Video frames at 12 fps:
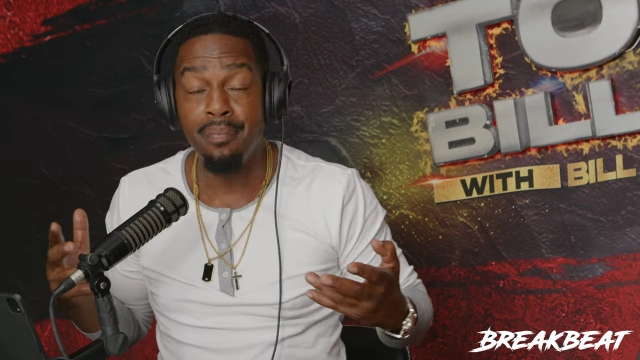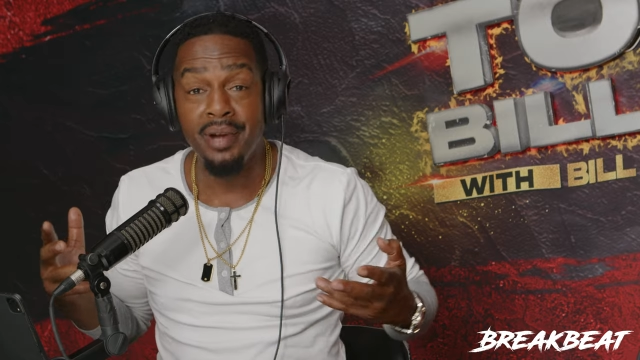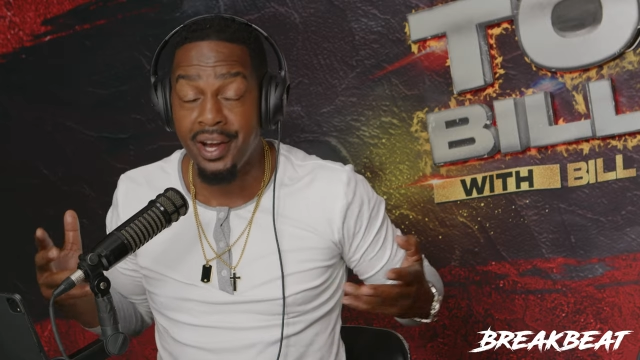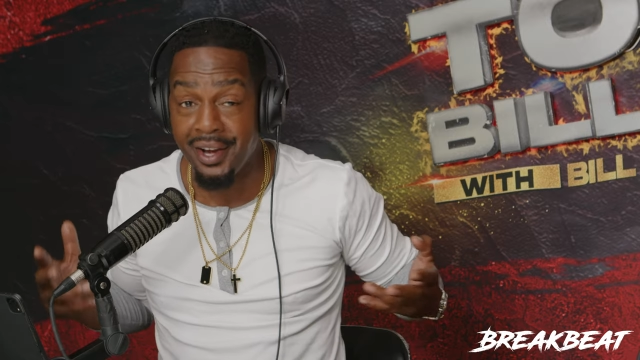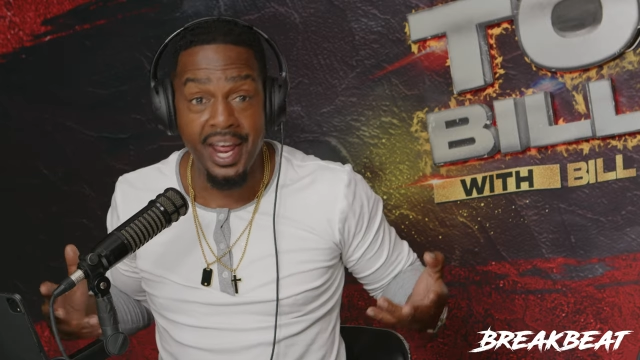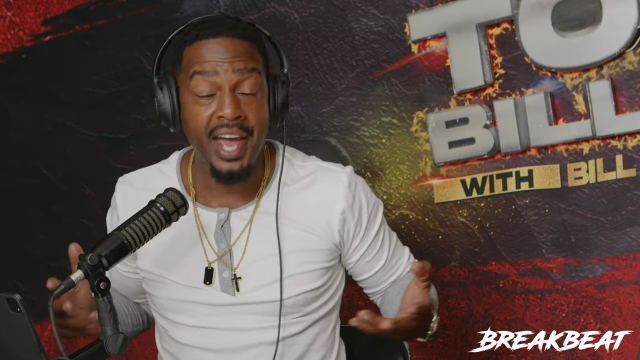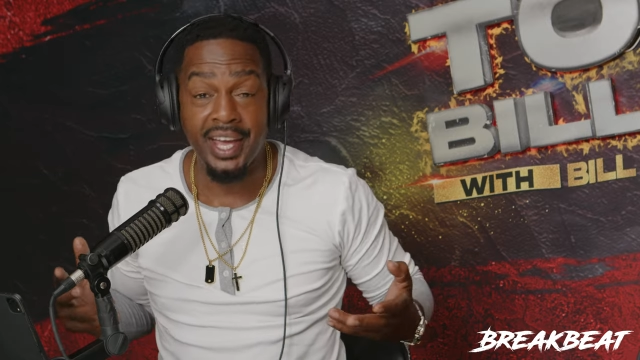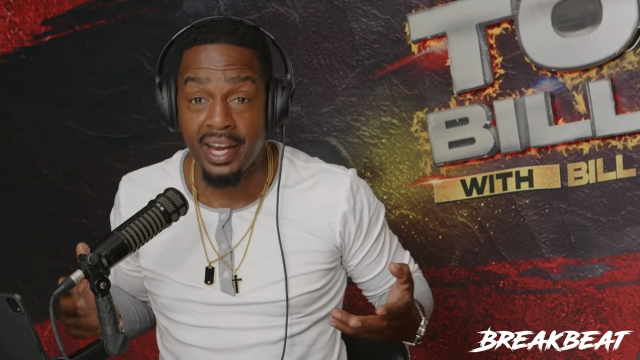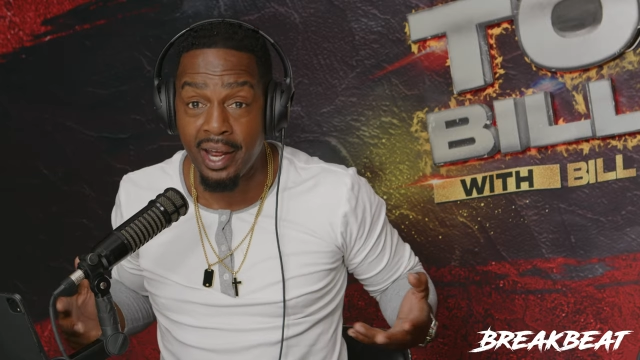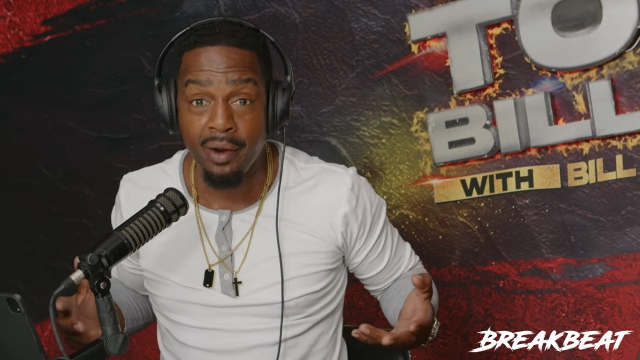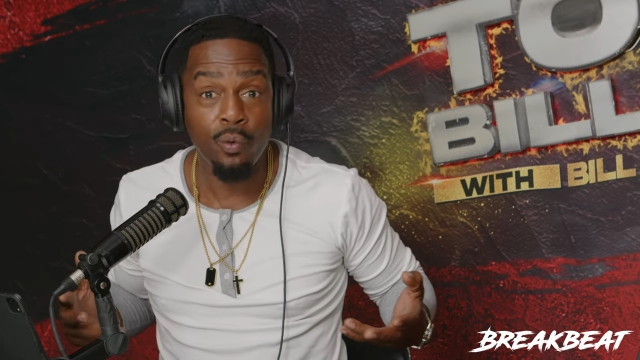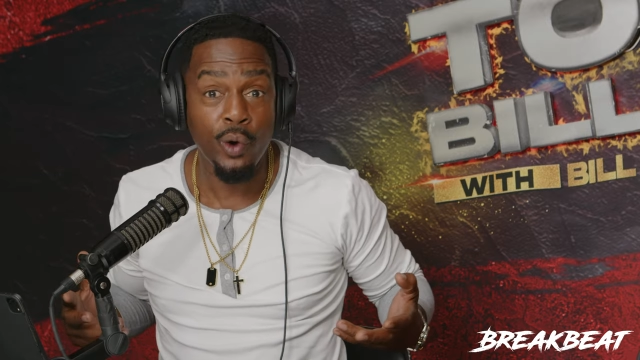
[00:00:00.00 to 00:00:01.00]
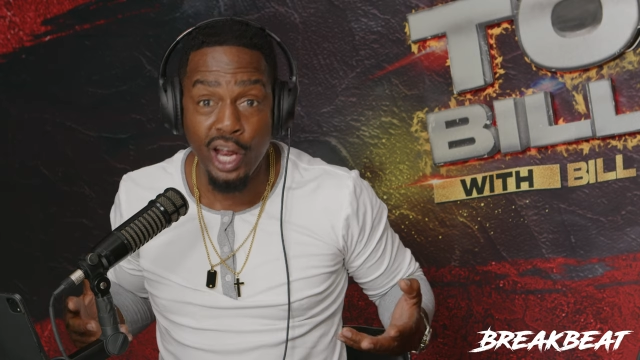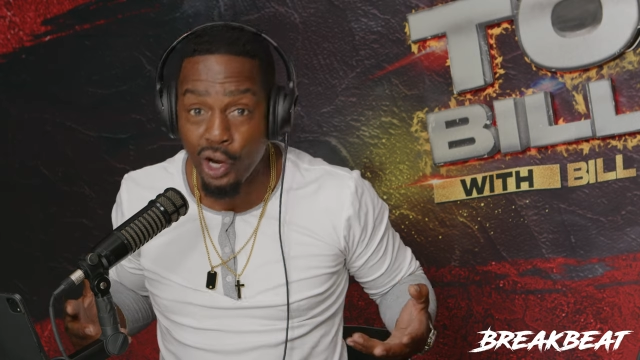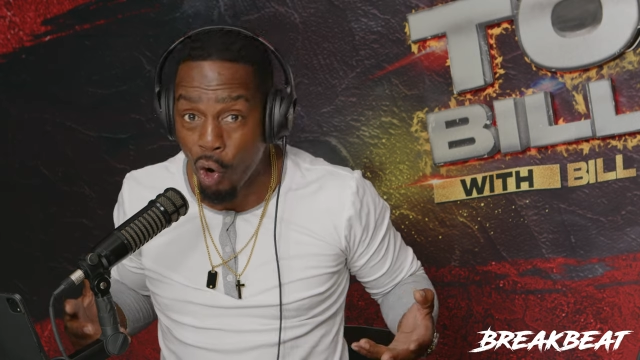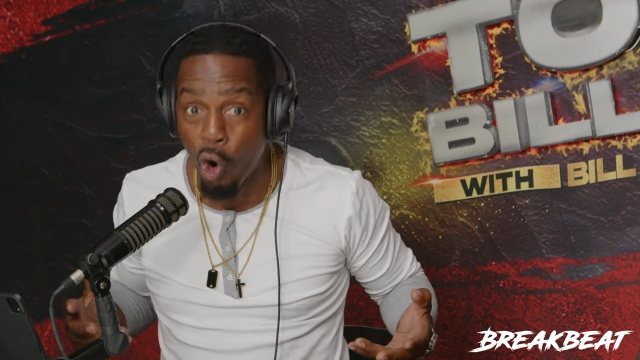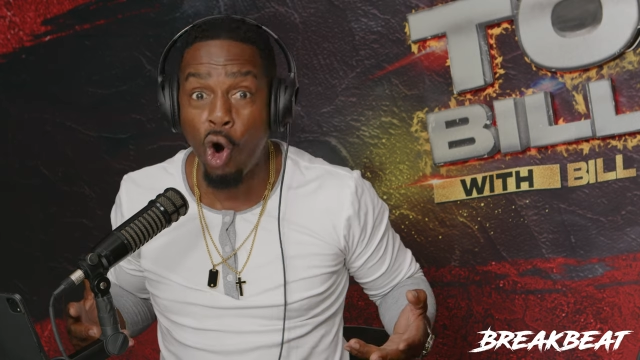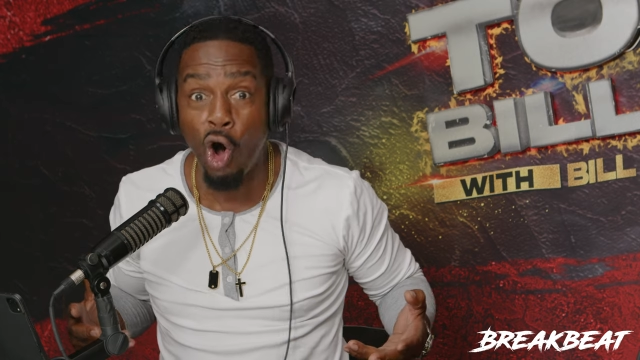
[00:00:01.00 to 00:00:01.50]
near naked in in
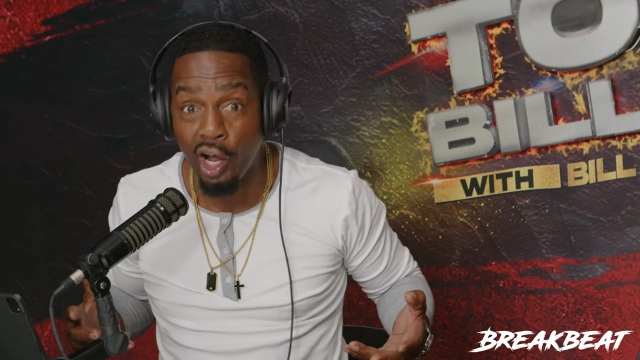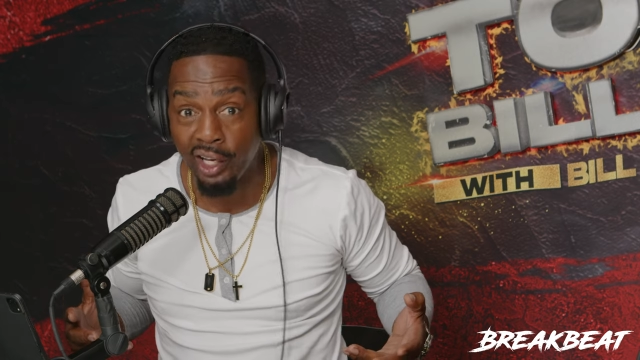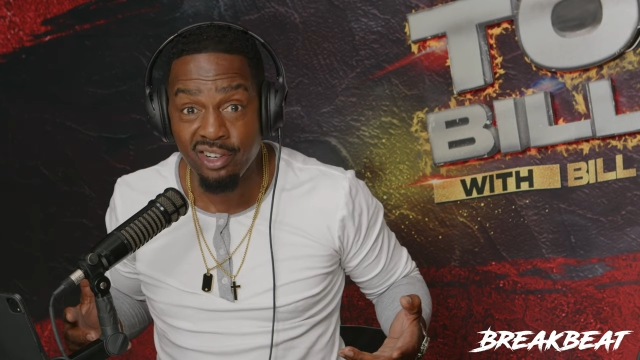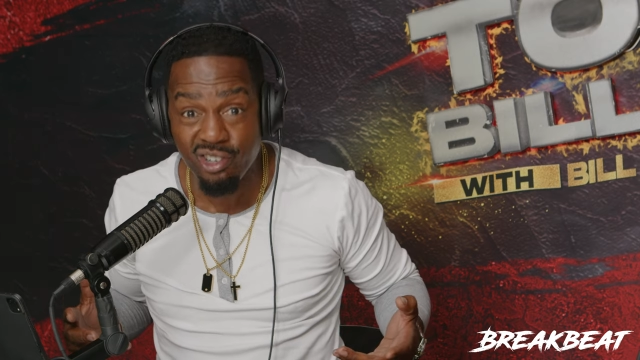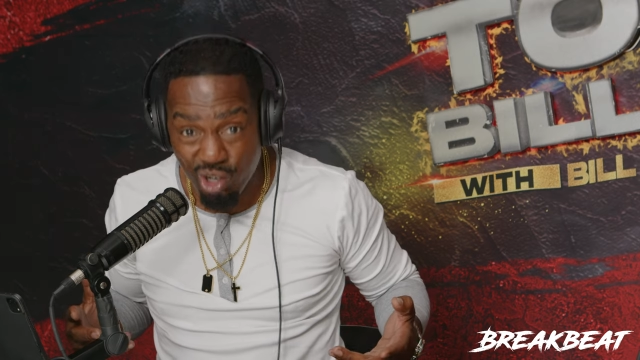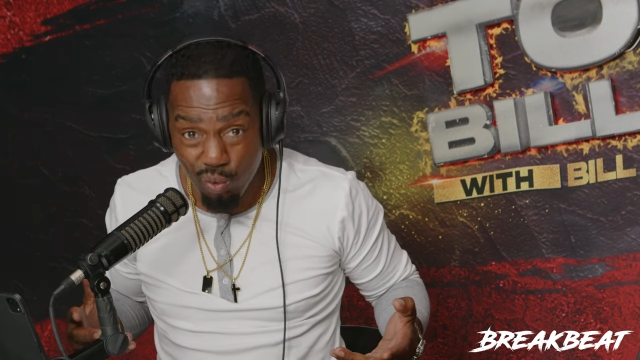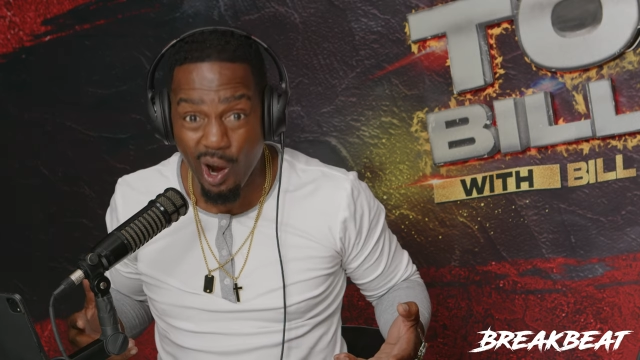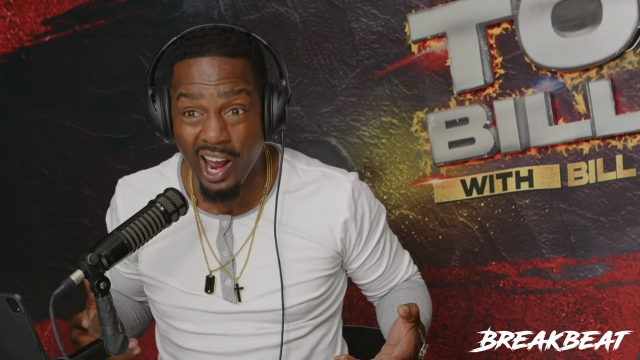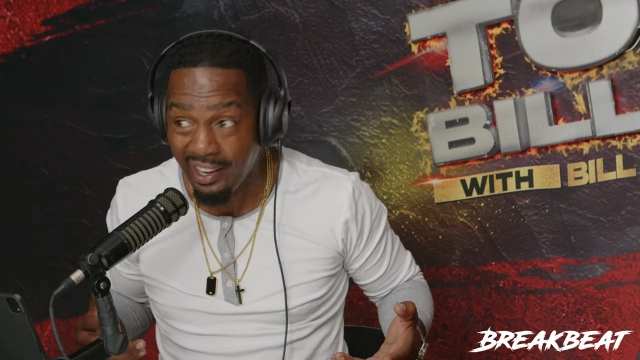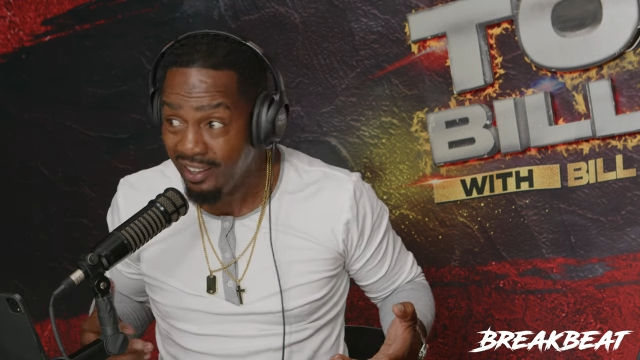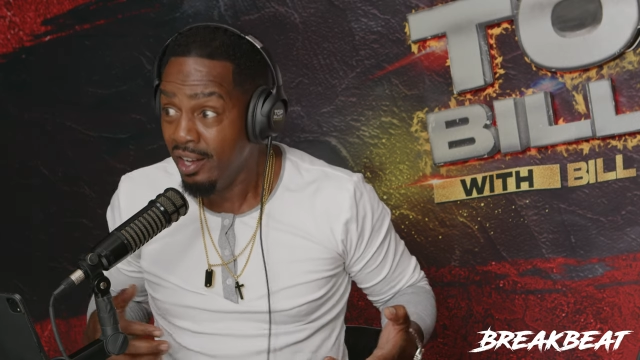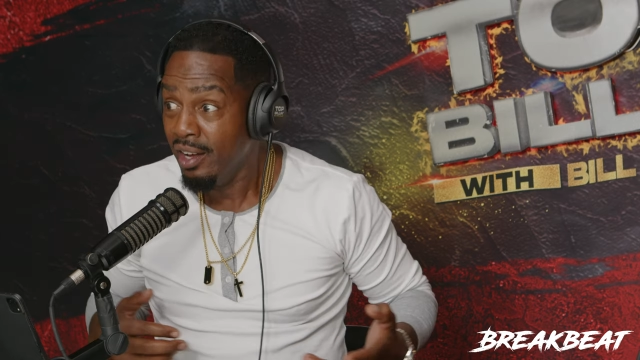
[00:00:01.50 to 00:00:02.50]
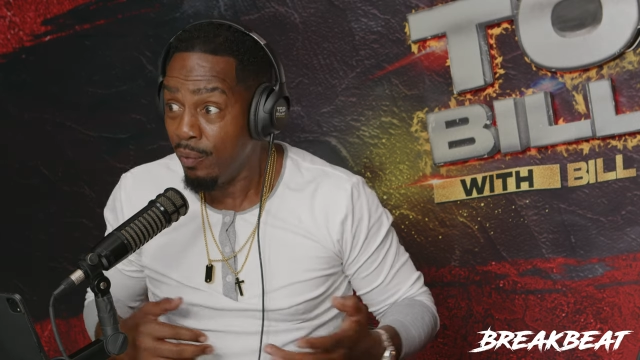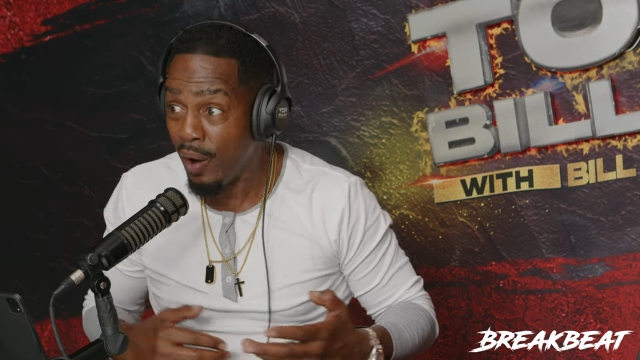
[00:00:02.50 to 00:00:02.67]
oil and right, sweat right.